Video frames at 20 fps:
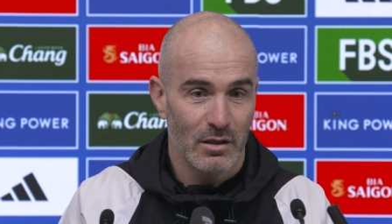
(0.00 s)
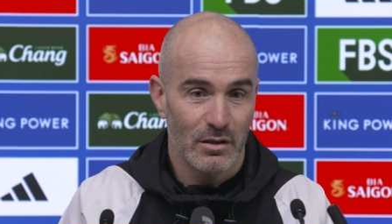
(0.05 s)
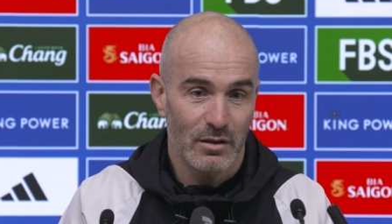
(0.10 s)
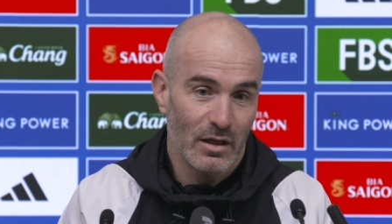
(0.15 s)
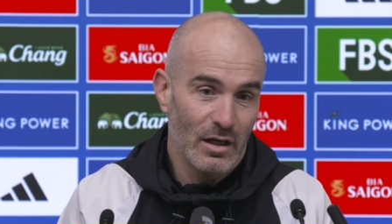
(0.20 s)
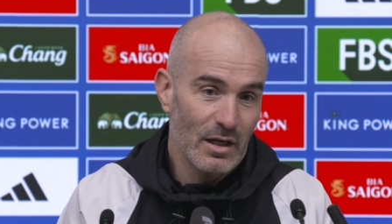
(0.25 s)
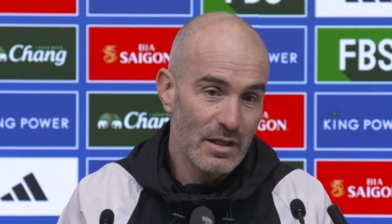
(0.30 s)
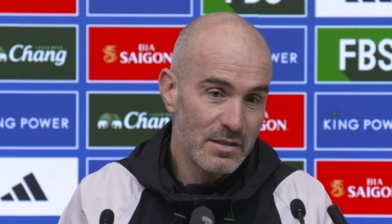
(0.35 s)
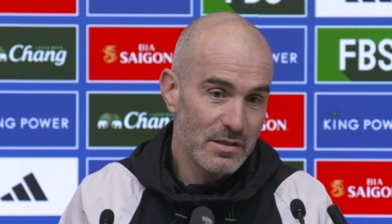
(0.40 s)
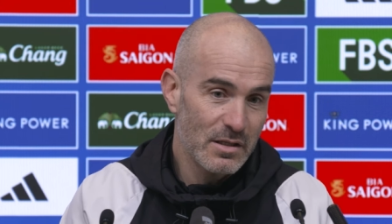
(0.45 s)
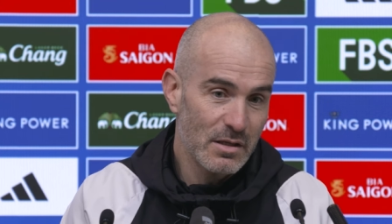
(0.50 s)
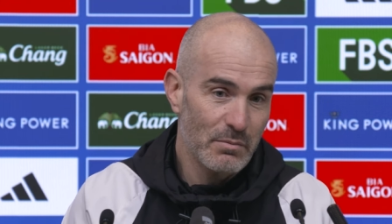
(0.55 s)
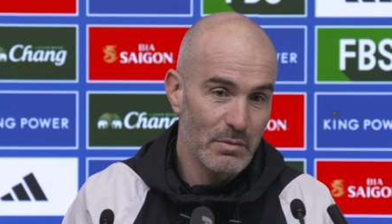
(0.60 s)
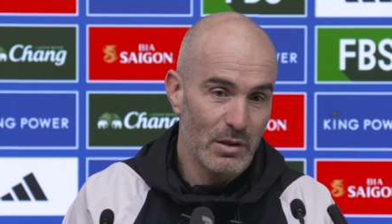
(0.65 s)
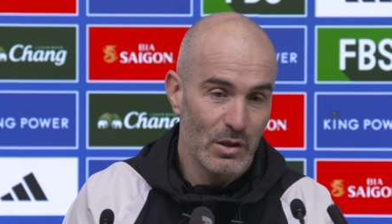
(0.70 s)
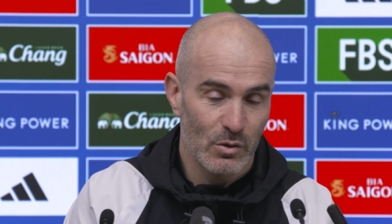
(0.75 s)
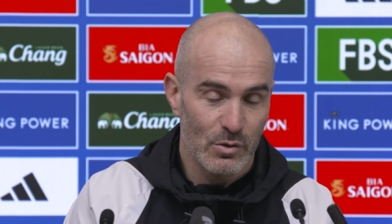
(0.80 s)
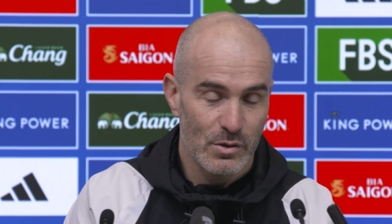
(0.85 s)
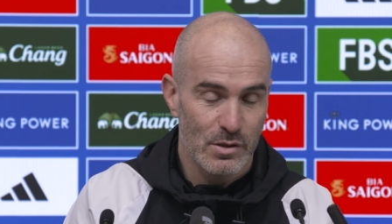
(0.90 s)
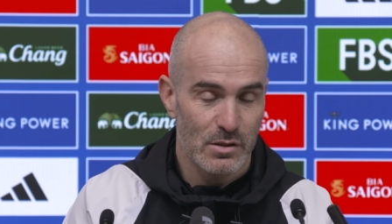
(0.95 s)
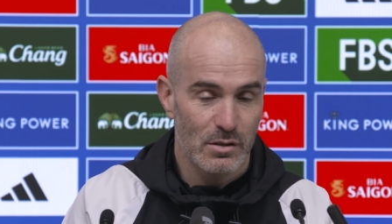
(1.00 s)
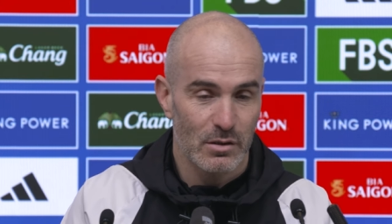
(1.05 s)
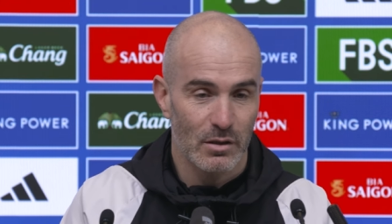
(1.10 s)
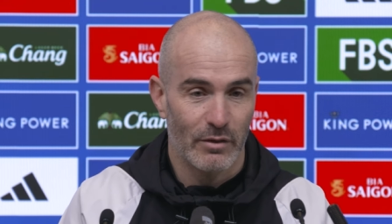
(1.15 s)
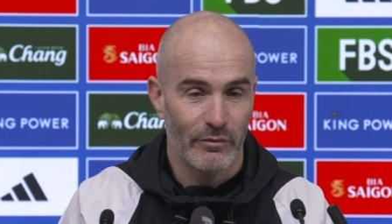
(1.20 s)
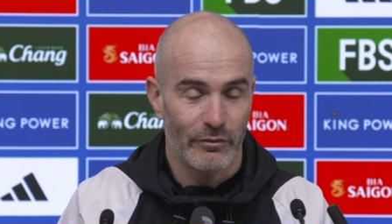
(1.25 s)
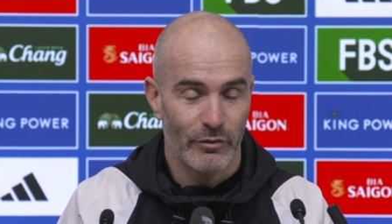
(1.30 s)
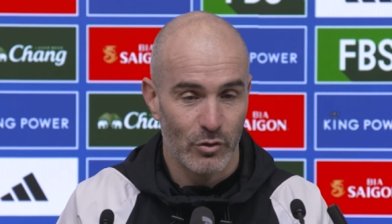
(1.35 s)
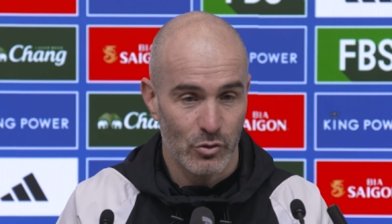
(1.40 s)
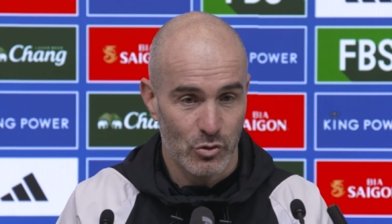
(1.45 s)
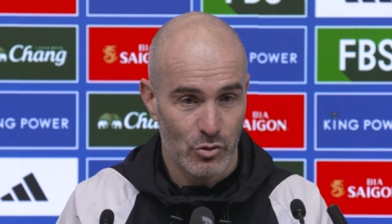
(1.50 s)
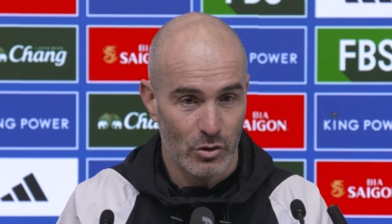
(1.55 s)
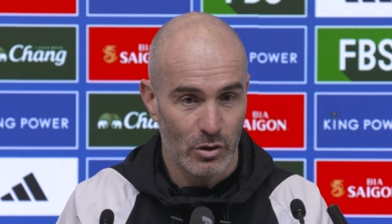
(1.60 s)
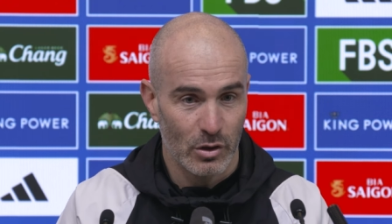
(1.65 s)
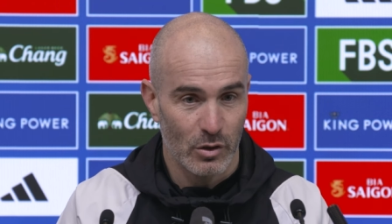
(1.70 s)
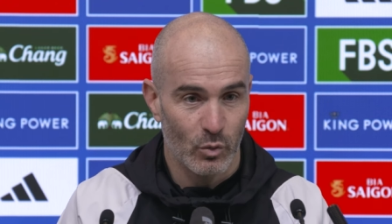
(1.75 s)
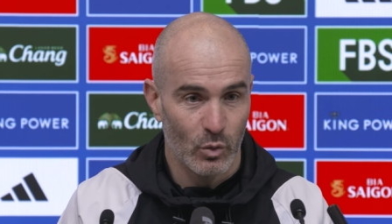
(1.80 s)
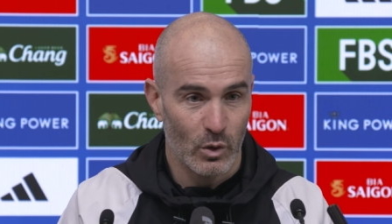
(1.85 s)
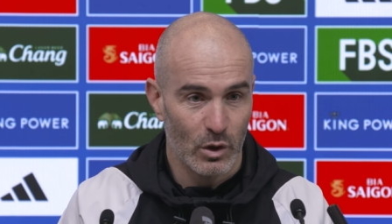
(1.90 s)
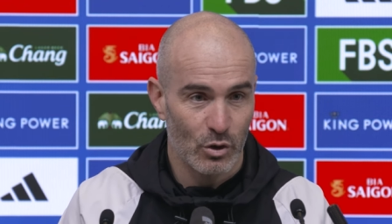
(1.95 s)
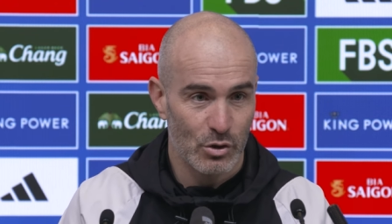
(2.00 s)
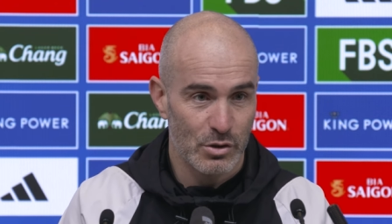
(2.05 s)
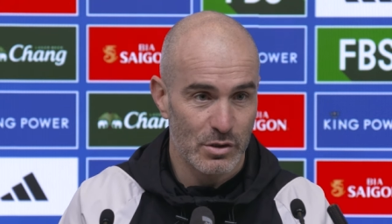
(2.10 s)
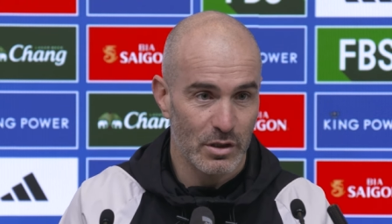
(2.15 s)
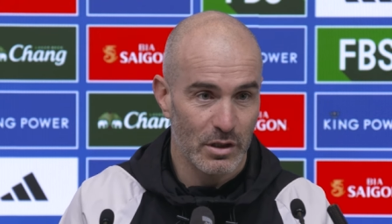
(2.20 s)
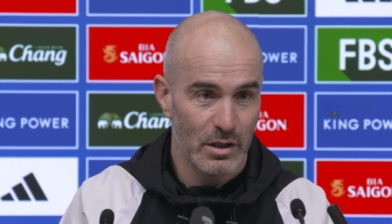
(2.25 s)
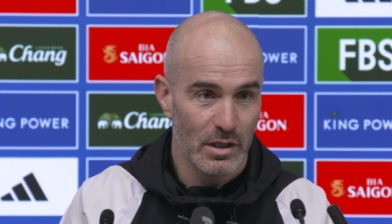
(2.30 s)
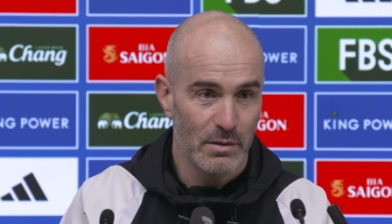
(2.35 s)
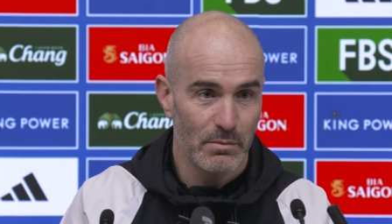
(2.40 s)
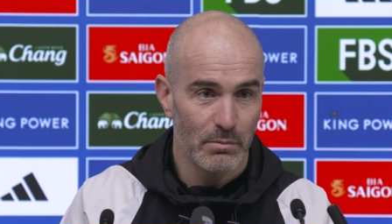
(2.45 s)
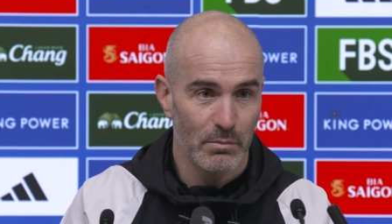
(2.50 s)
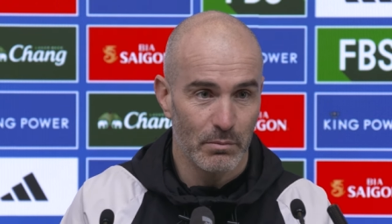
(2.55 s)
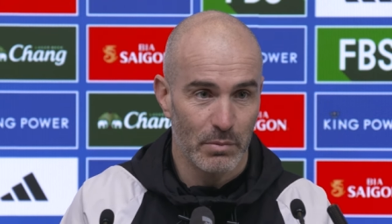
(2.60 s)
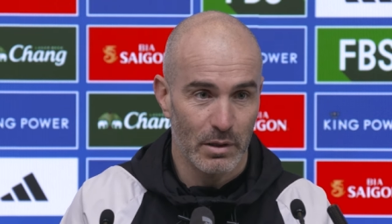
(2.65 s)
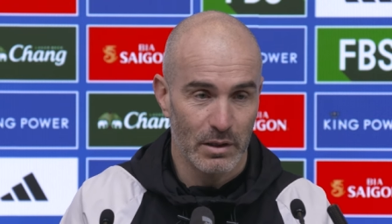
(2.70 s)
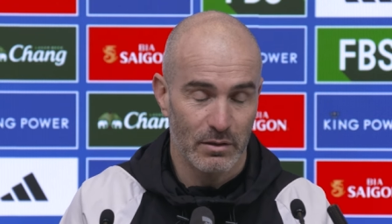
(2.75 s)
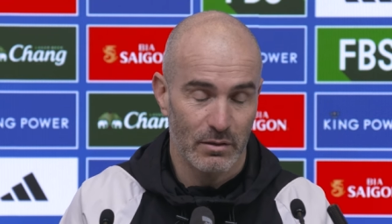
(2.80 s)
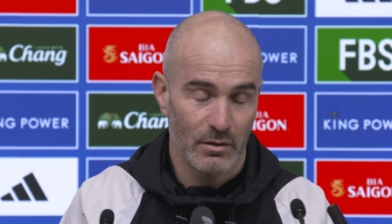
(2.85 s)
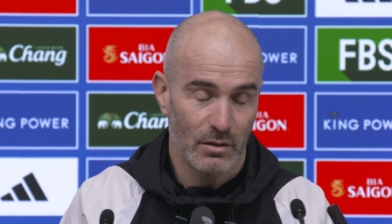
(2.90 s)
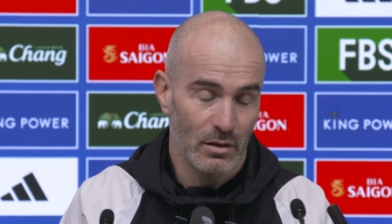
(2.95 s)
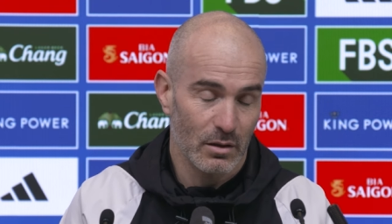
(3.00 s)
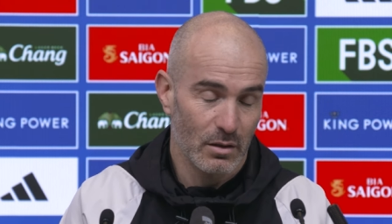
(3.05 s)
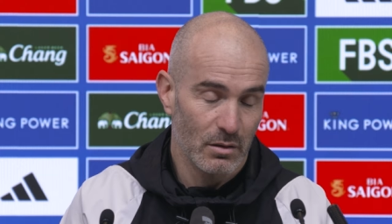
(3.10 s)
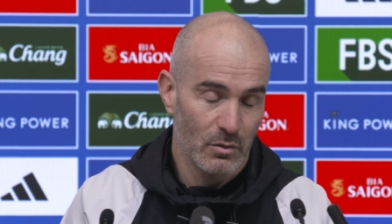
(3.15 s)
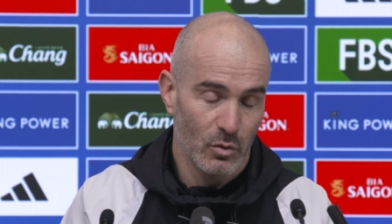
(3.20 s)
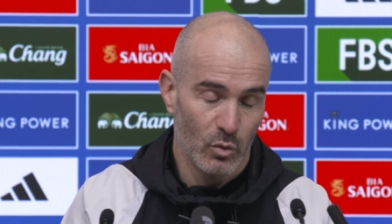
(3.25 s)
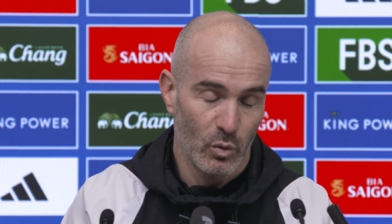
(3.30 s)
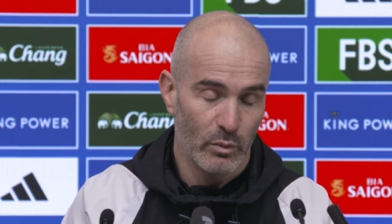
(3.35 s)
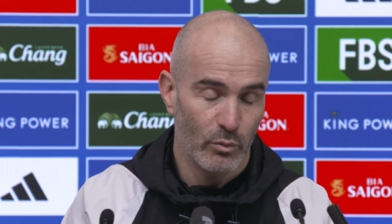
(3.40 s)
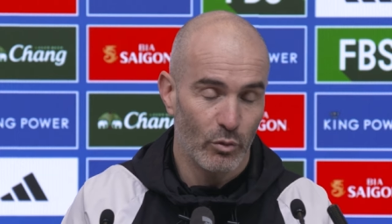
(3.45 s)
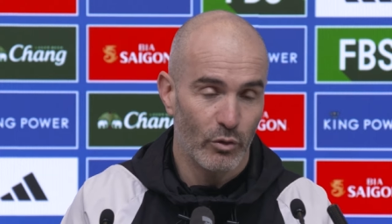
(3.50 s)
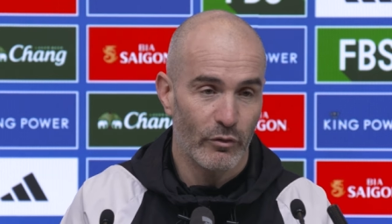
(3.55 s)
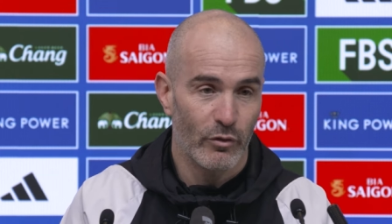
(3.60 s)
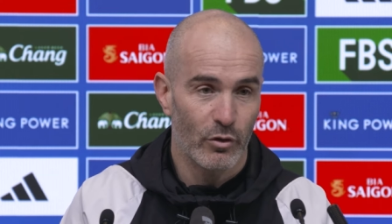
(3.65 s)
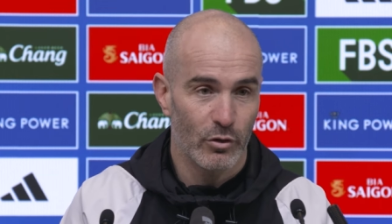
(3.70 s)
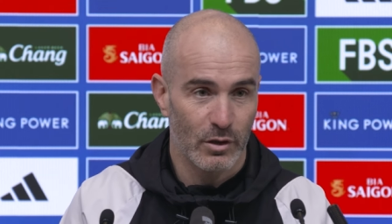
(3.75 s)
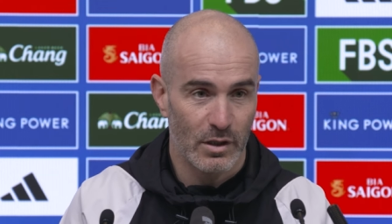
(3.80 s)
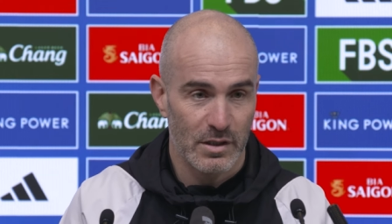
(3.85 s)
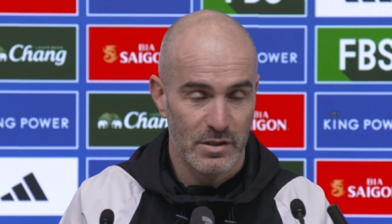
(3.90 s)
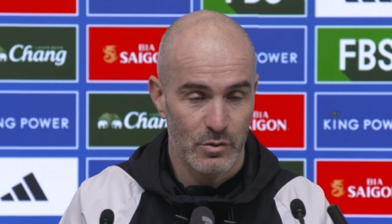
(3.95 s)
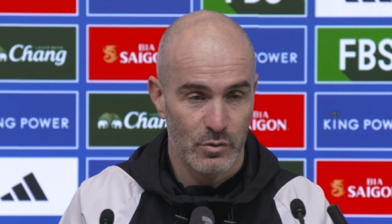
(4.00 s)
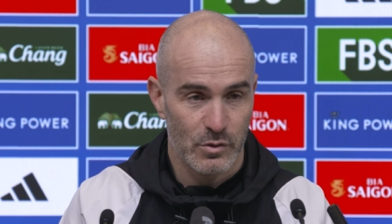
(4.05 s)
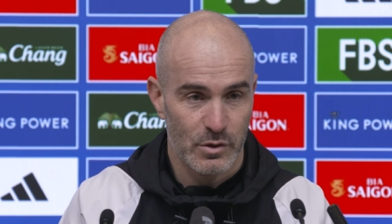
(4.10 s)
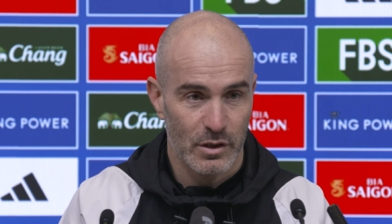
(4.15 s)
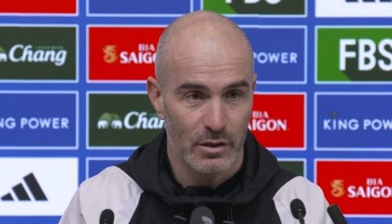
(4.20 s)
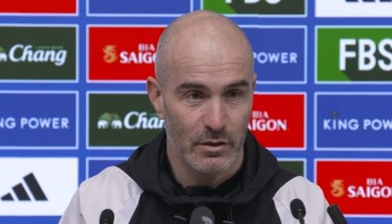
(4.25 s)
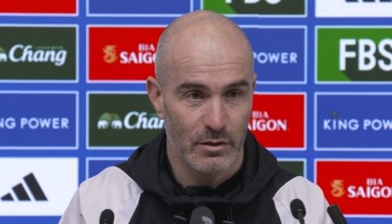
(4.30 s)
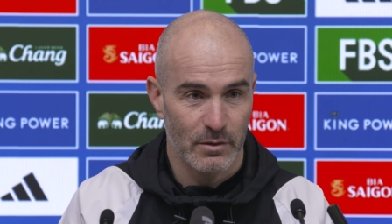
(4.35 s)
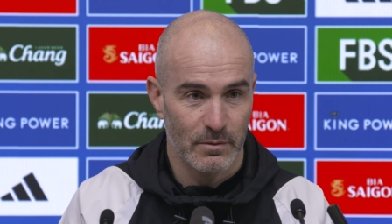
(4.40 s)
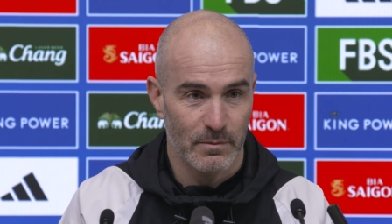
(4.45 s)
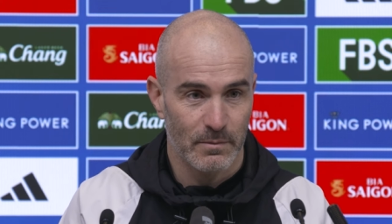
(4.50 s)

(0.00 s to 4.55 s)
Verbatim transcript: The last ten minutes, unfortunately, we lost the game, but we move on, as you said.